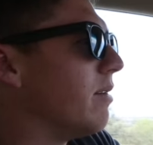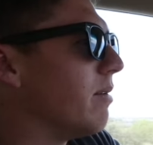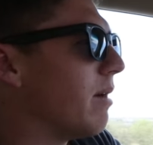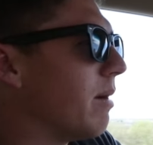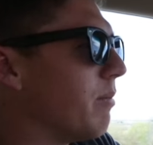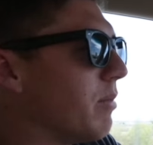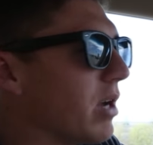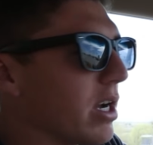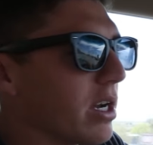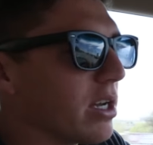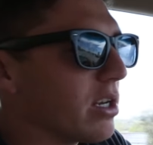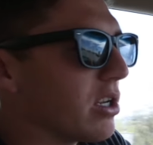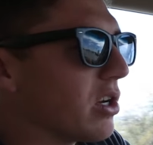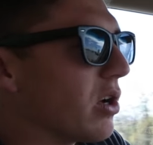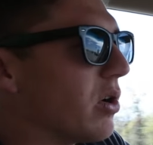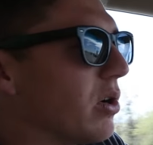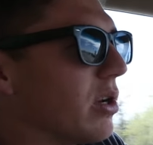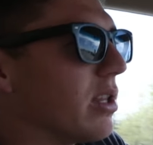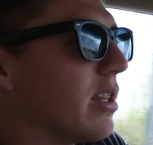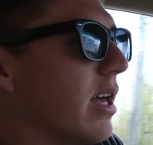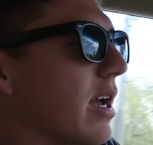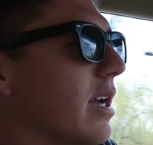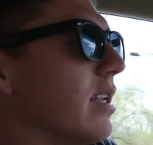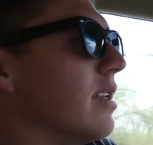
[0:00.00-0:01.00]
and I'm not going to go
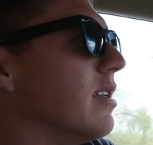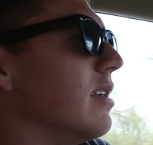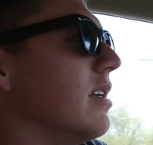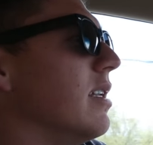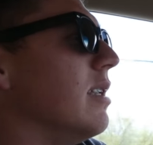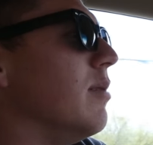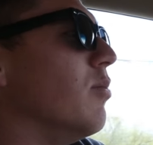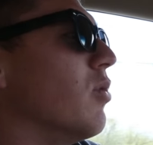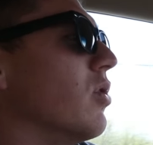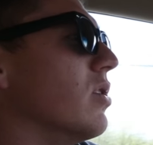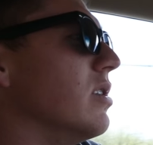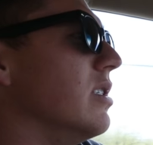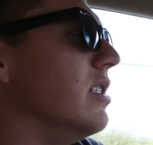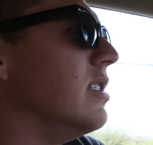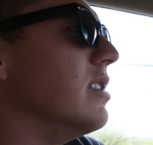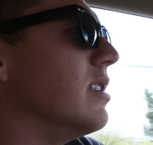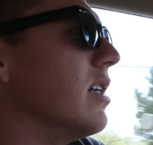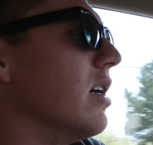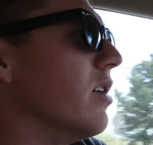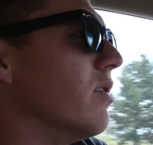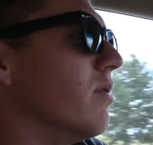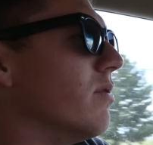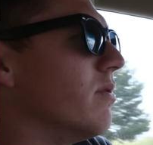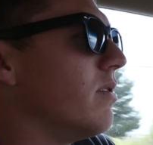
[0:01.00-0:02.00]
into that into any more
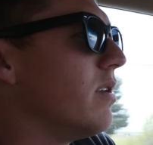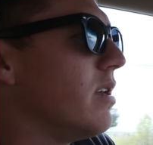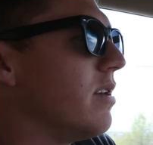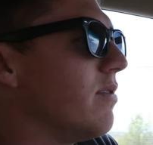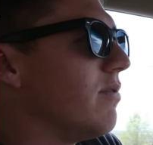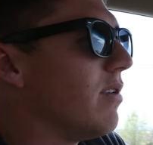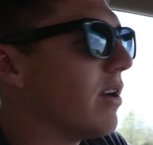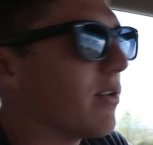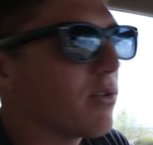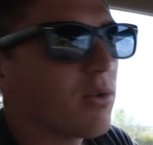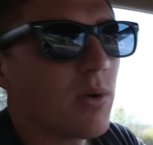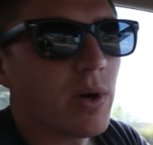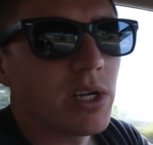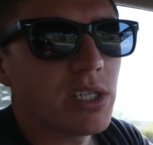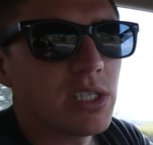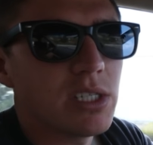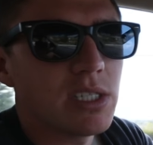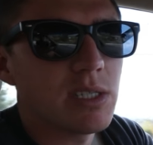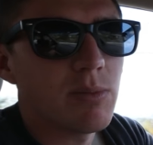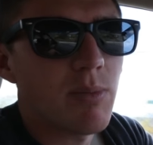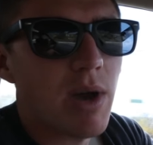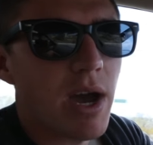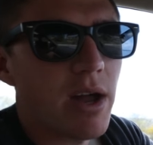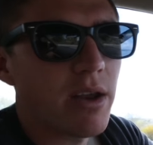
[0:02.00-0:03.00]
detail. If you have
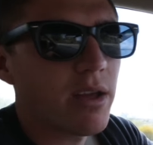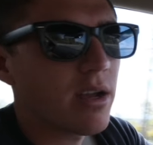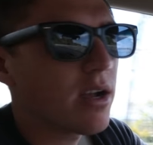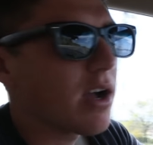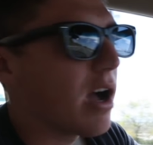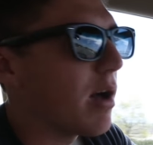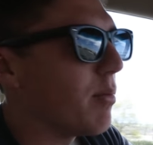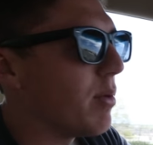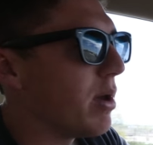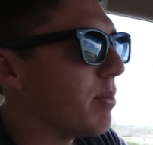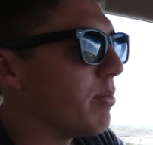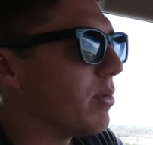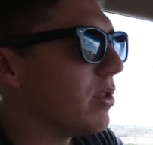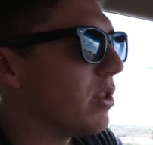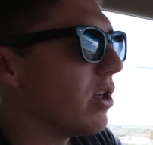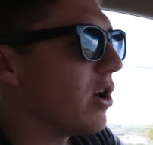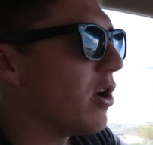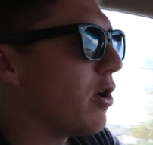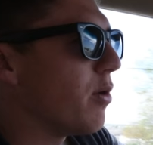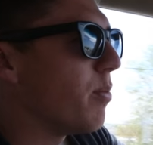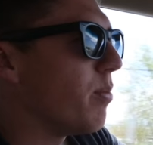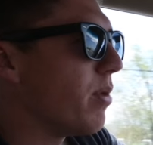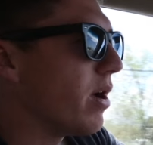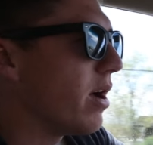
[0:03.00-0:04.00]
questions about it, comment
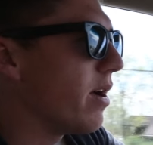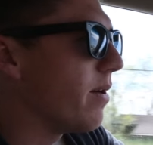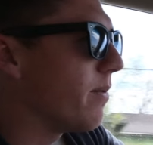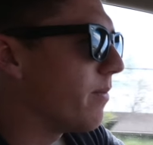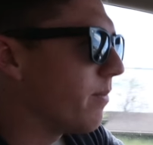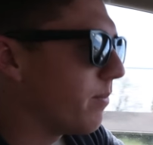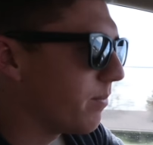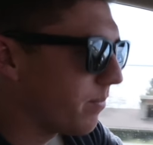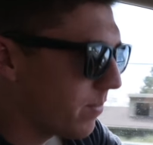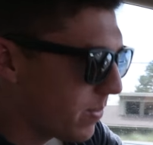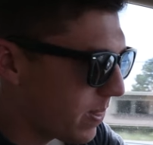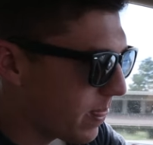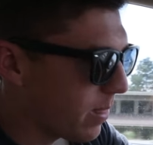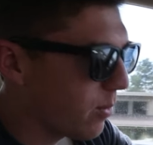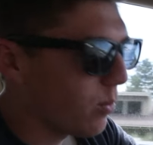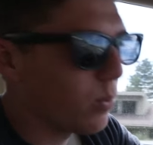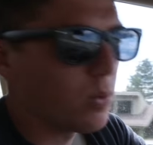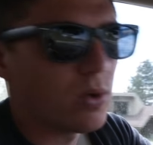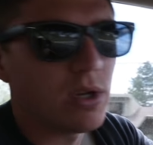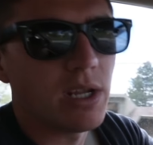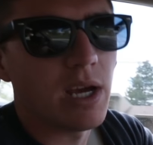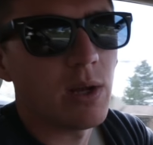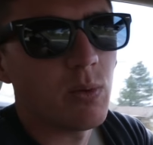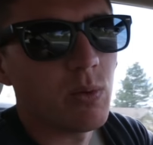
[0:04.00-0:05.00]
below, but
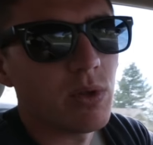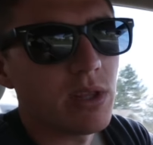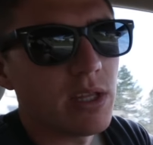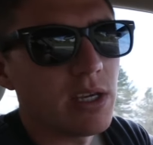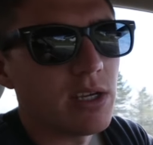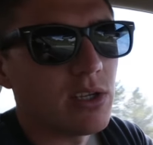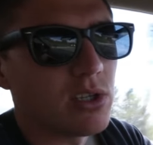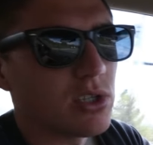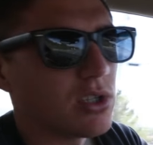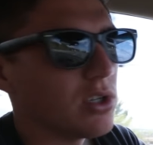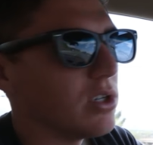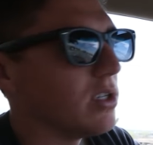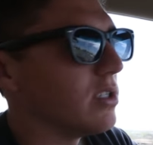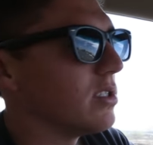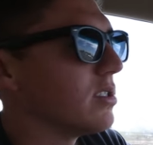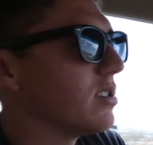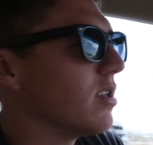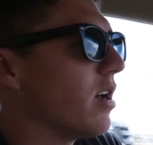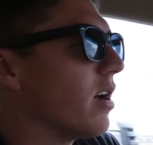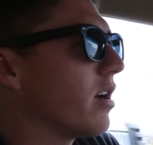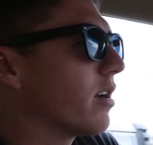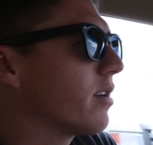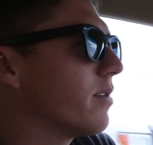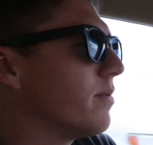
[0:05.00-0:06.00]
we're done with the
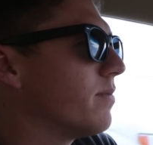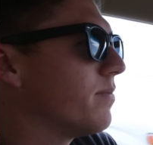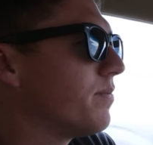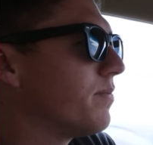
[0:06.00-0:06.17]
insurance talk.